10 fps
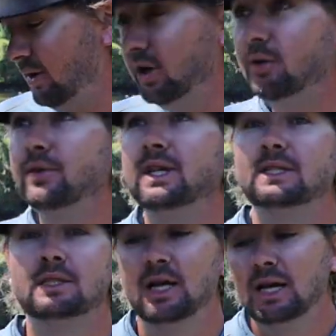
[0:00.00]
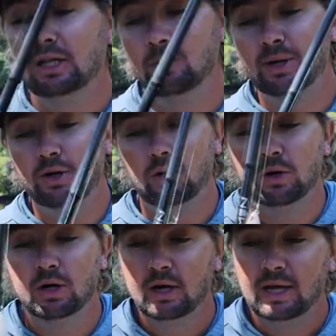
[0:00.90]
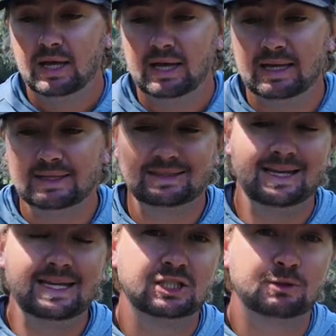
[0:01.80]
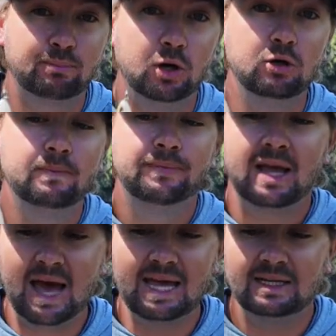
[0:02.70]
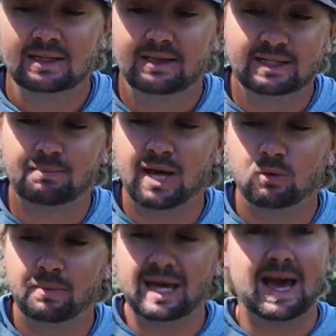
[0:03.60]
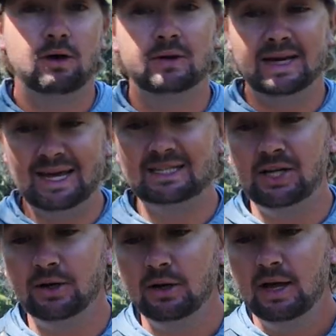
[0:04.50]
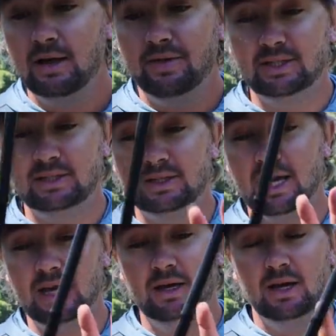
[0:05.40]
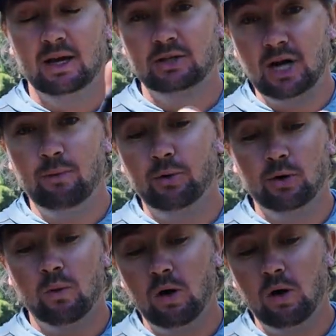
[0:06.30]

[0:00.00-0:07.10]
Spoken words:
another one that's a little bit newer is the Spro Haint. This bait will be out next year. This is a topwater